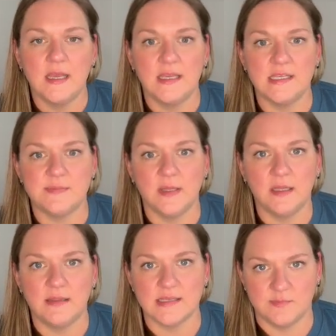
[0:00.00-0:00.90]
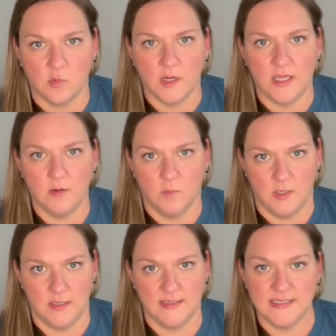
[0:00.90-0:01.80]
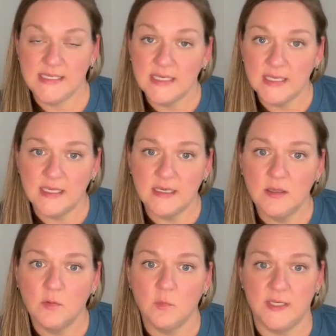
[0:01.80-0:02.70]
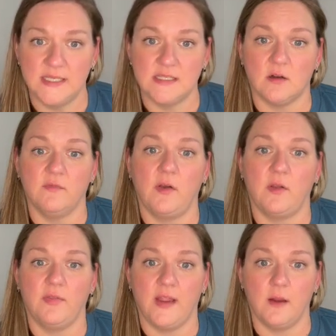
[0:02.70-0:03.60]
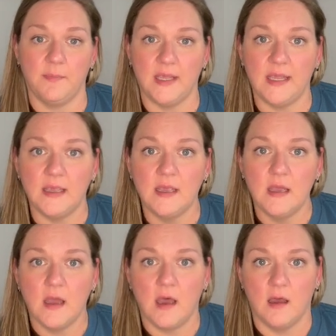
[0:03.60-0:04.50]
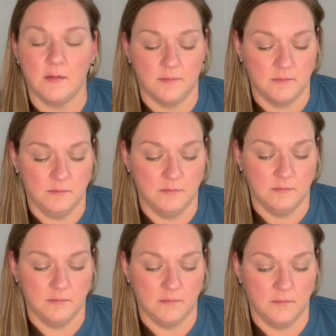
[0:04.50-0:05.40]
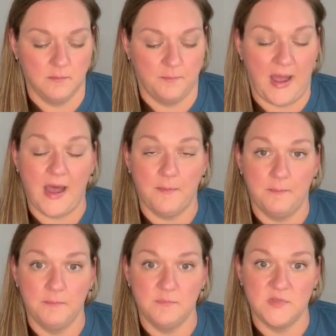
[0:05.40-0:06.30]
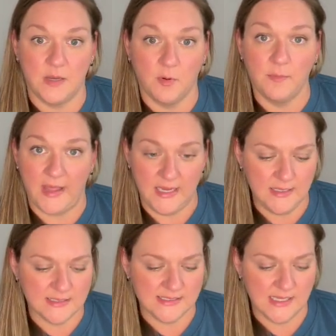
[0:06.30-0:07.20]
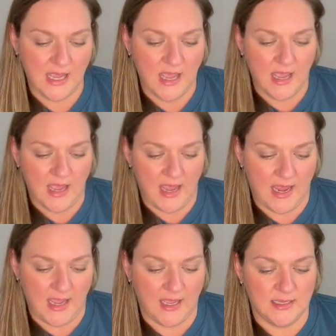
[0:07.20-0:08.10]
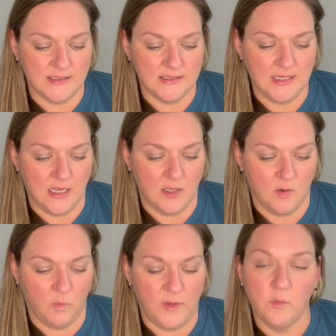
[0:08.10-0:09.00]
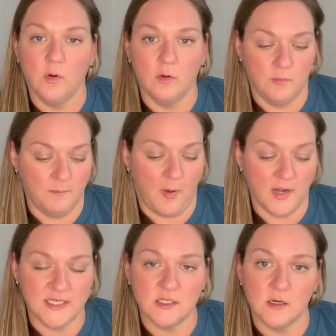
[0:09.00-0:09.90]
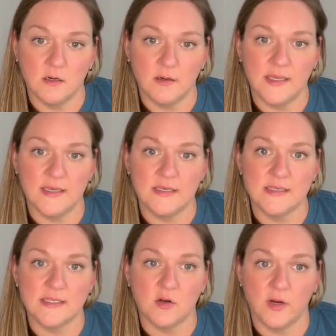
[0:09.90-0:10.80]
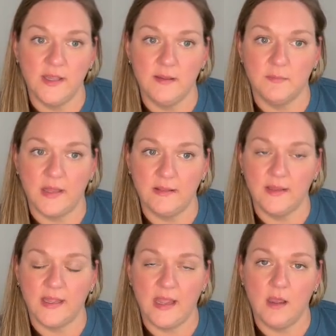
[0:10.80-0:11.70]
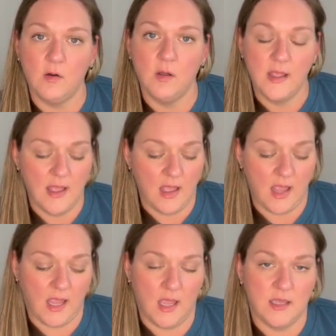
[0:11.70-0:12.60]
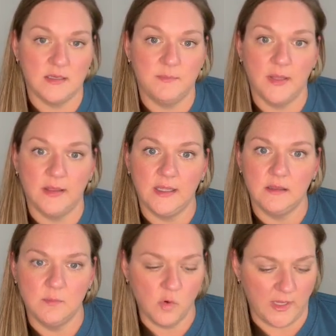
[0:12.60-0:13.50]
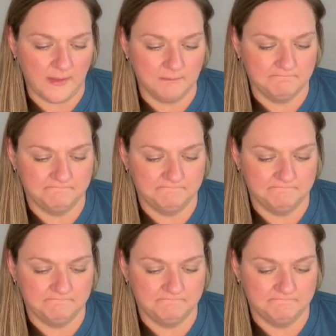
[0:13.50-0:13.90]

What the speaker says: His bili this morning was 10. We did start phototherapy by double banks, and we will monitor his crit and platelet count and bili in the morning.